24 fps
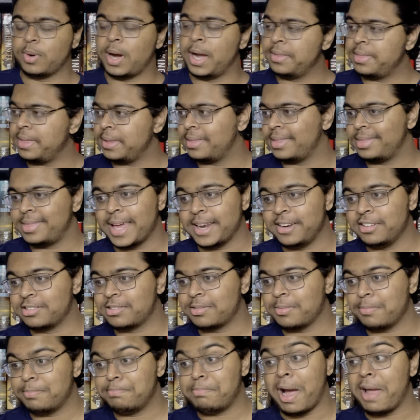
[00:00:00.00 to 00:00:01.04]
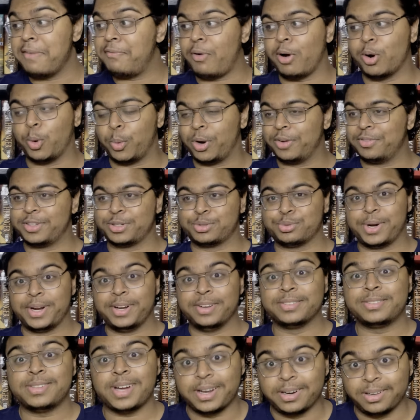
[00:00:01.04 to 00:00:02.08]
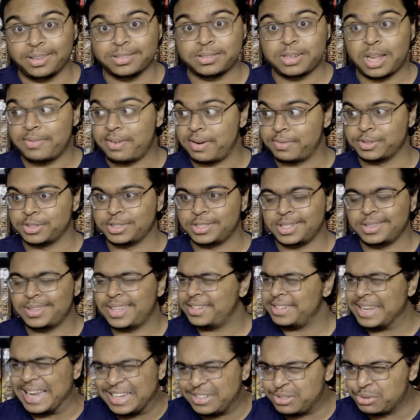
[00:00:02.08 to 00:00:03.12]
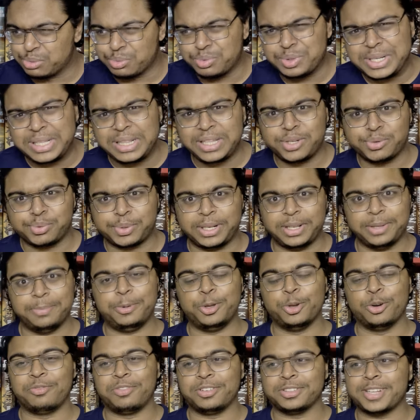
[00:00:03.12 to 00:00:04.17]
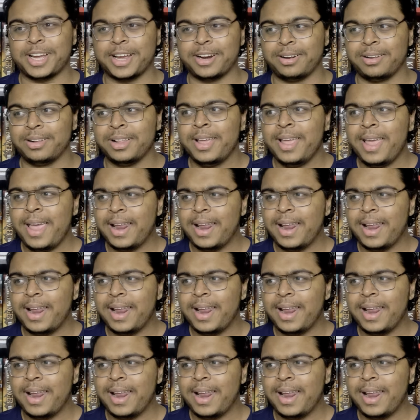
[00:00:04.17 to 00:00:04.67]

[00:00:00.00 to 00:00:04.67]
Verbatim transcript: I think that that is by far one of the greatest titles I've ever seen. That, that's a really, really beautiful title.